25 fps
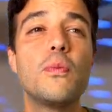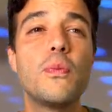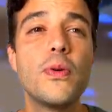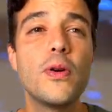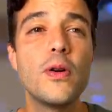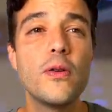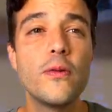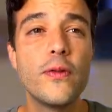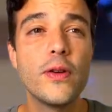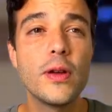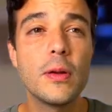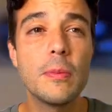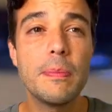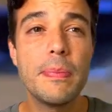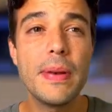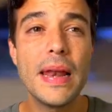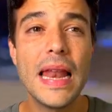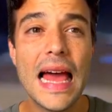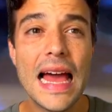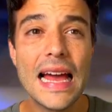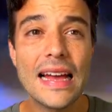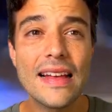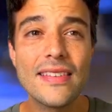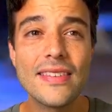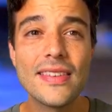perfect
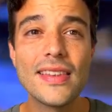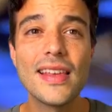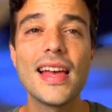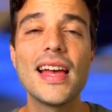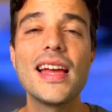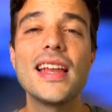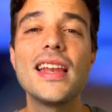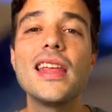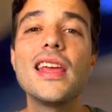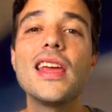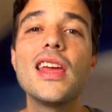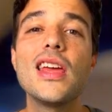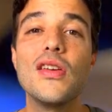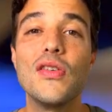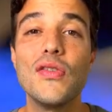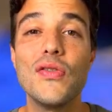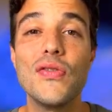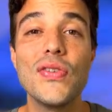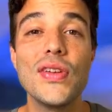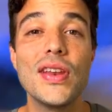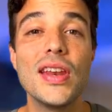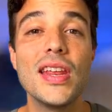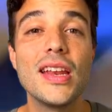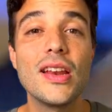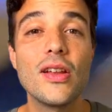blacks and
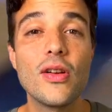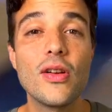infinite